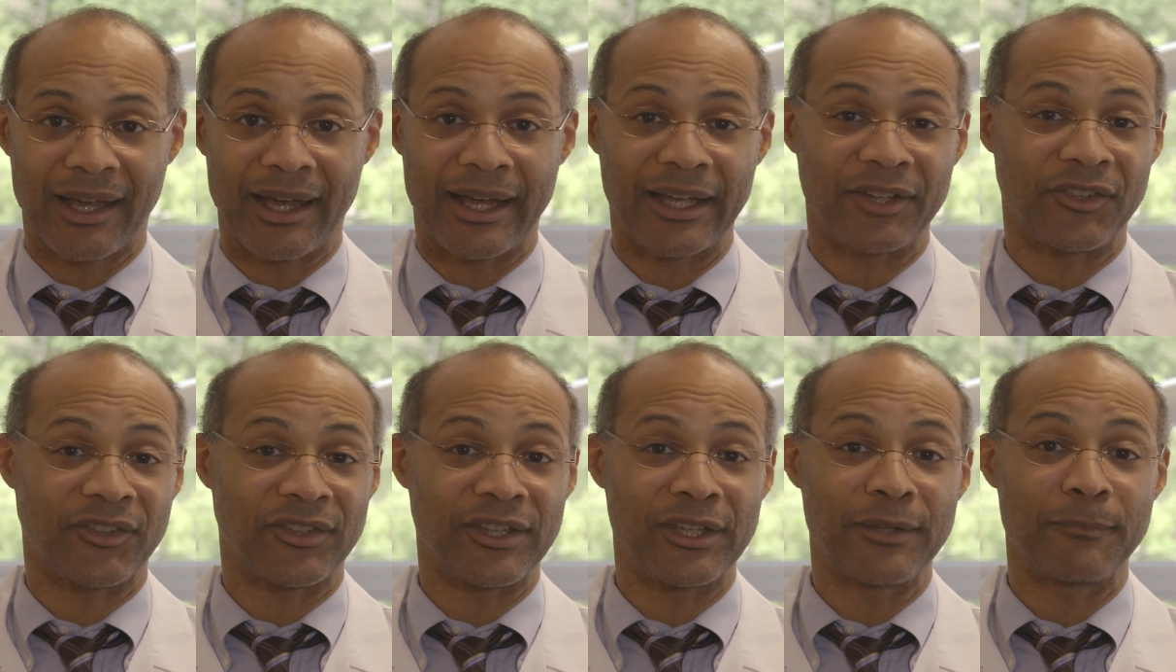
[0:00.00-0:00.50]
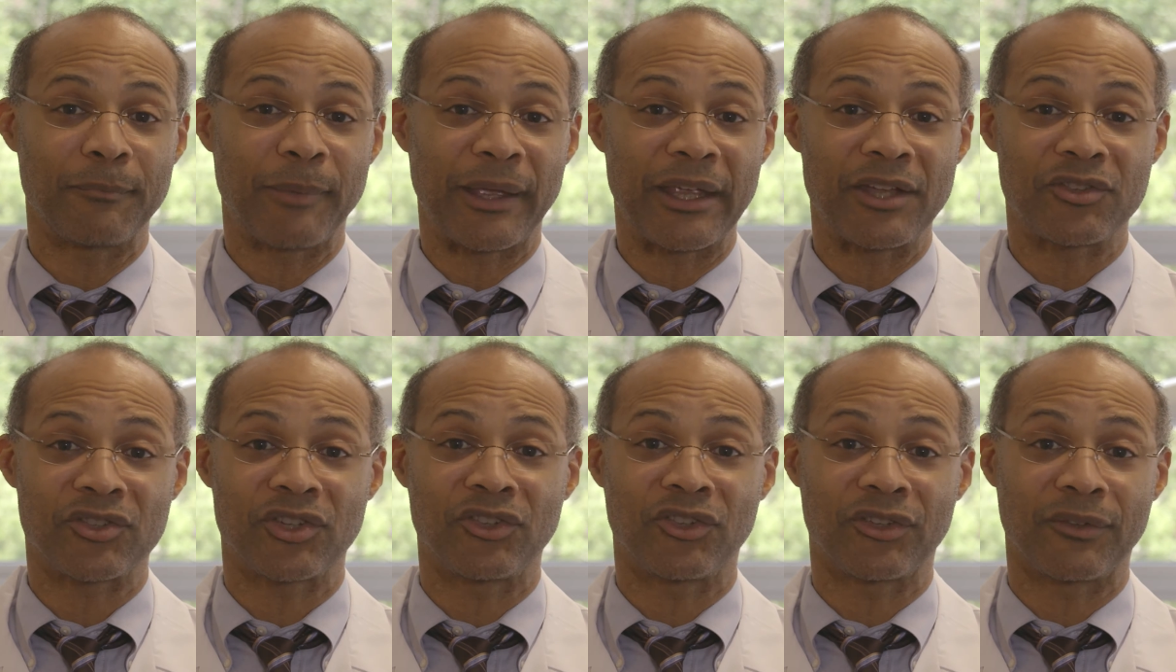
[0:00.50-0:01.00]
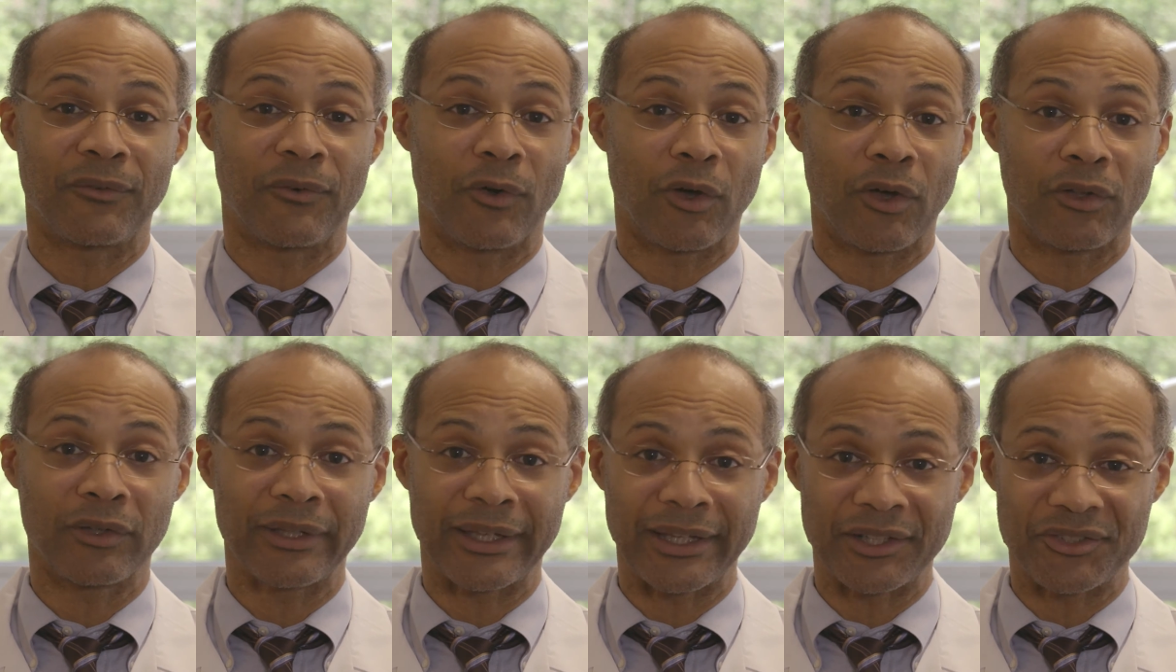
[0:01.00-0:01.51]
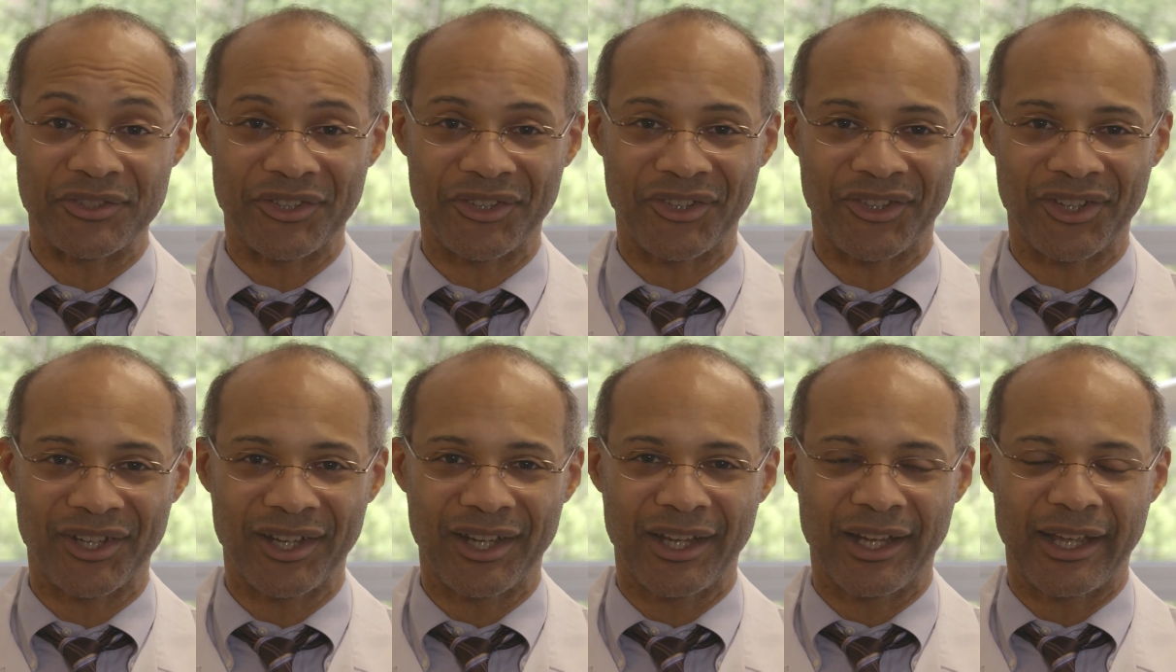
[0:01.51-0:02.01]
I see patients of all
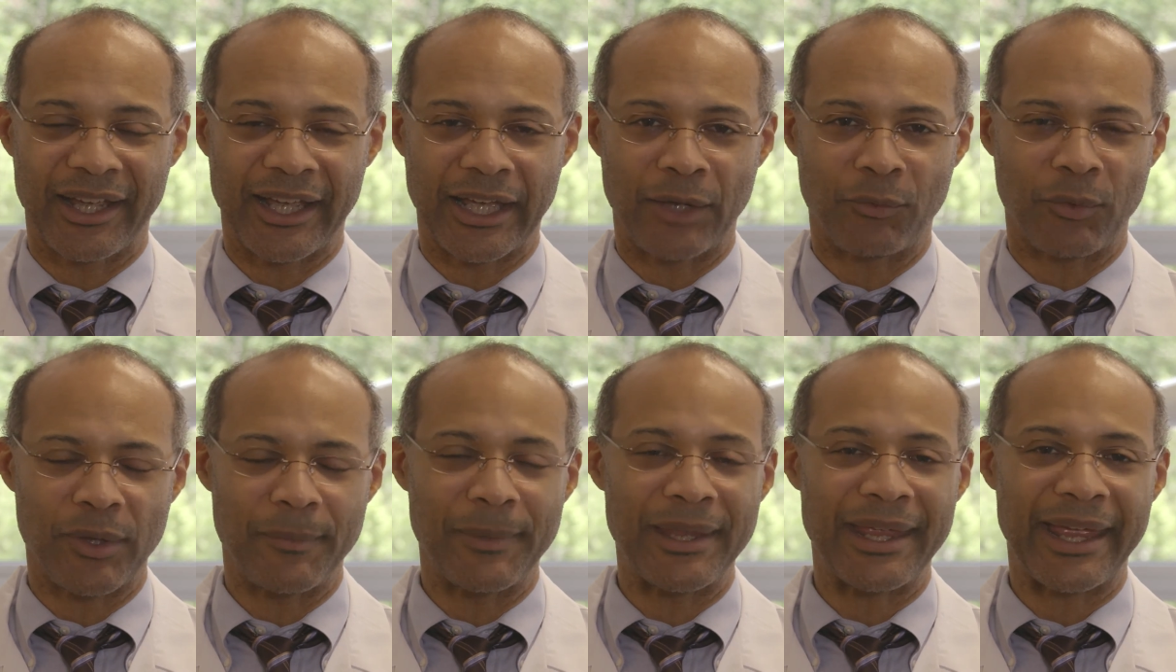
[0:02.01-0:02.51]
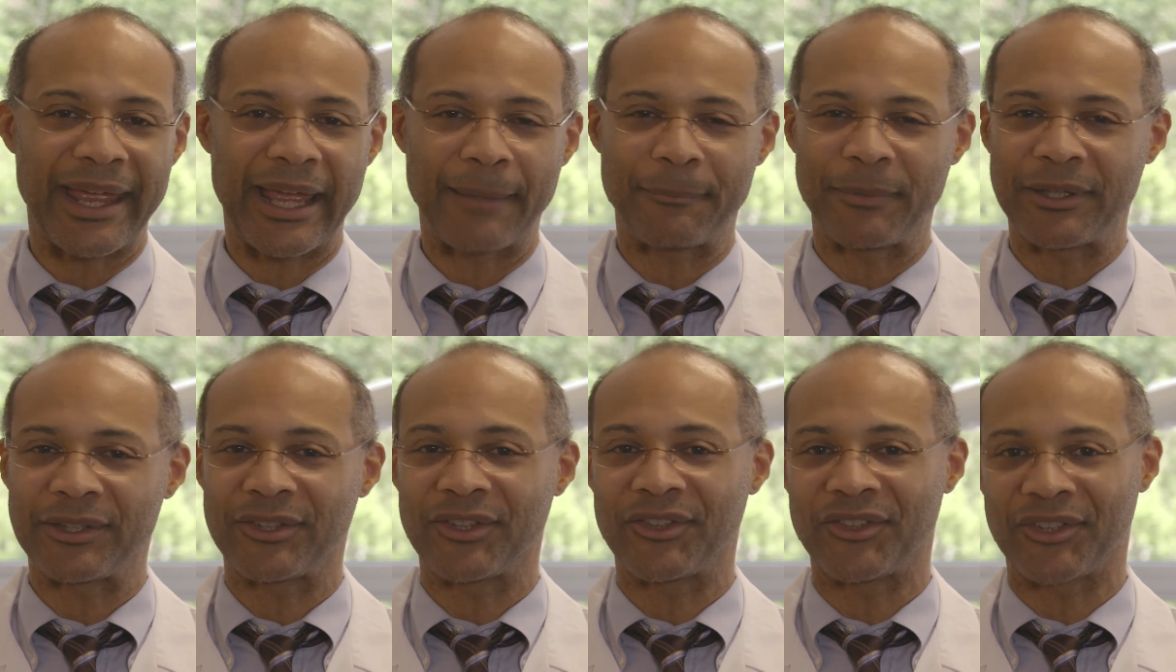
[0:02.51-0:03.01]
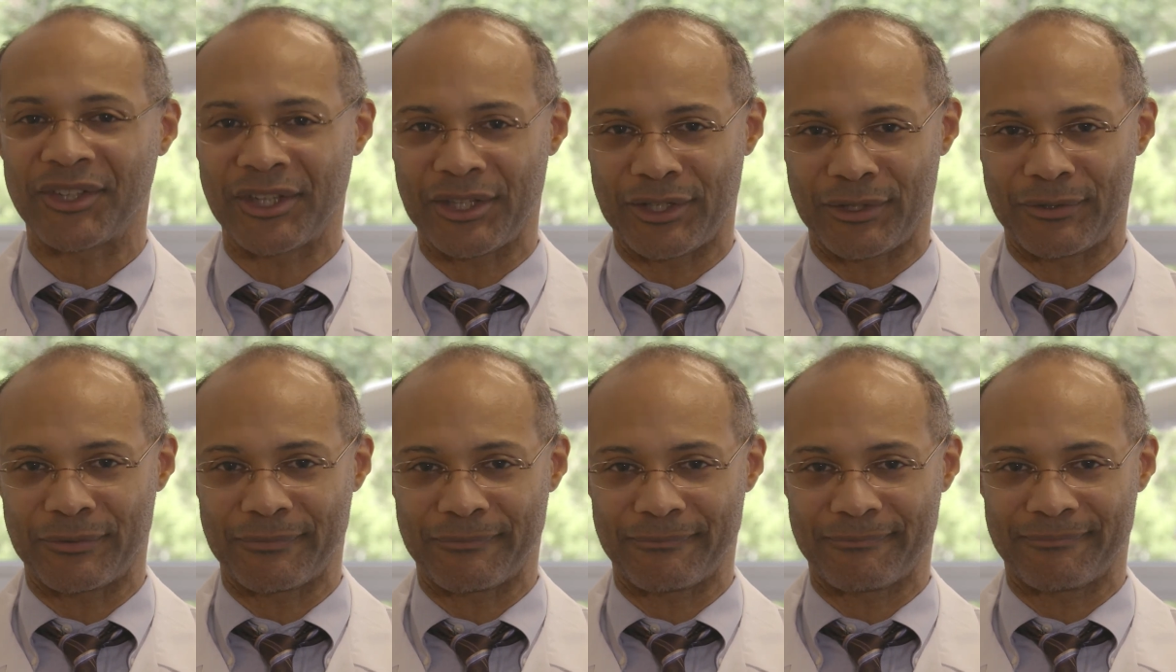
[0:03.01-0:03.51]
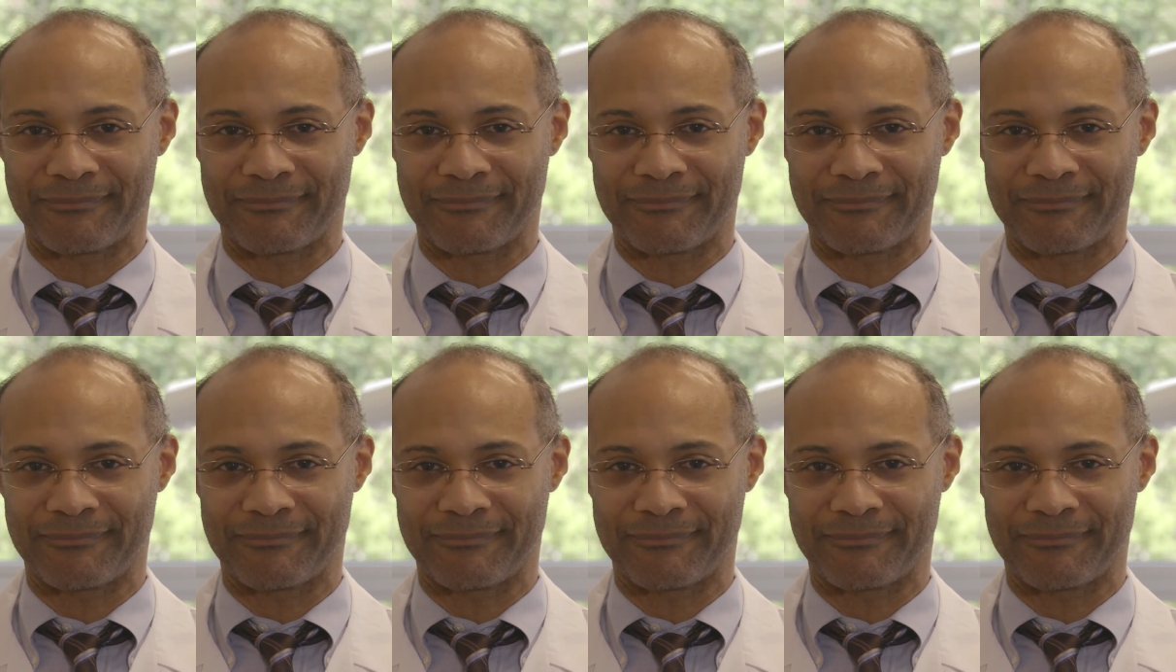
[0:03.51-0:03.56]
ages, and we'd be happy to see you.